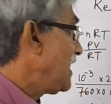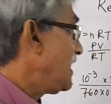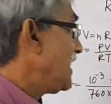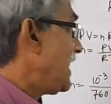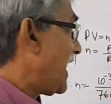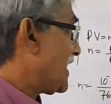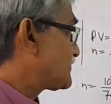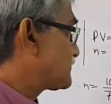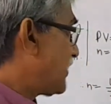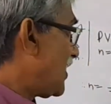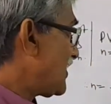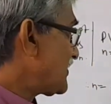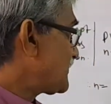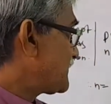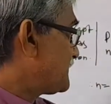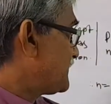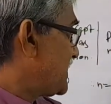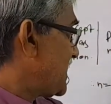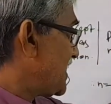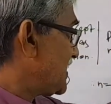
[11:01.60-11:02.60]

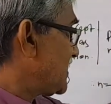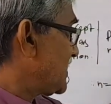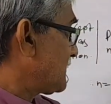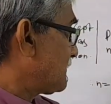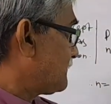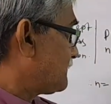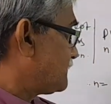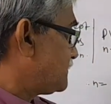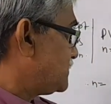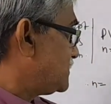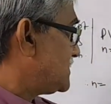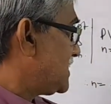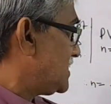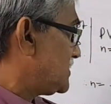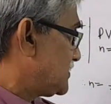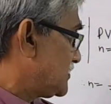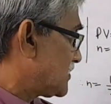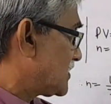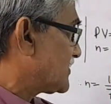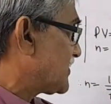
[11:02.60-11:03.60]
atmospheric,
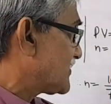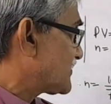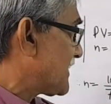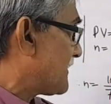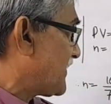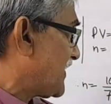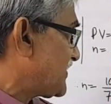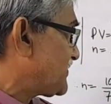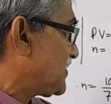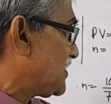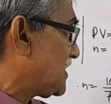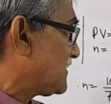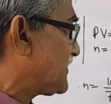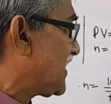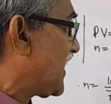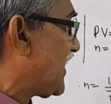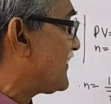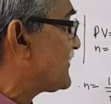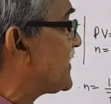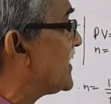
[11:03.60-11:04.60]
it is the pressure of the
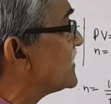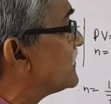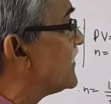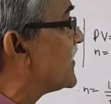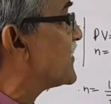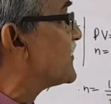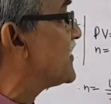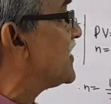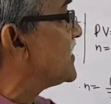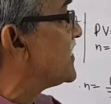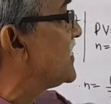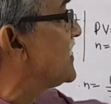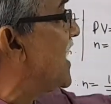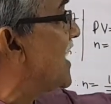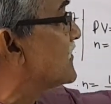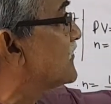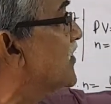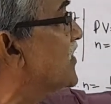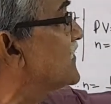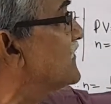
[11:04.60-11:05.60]
gaseous mixture in
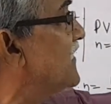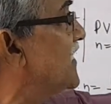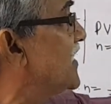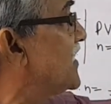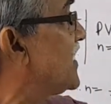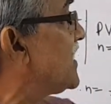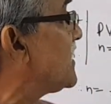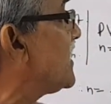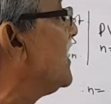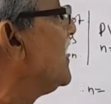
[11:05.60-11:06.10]
atmospheric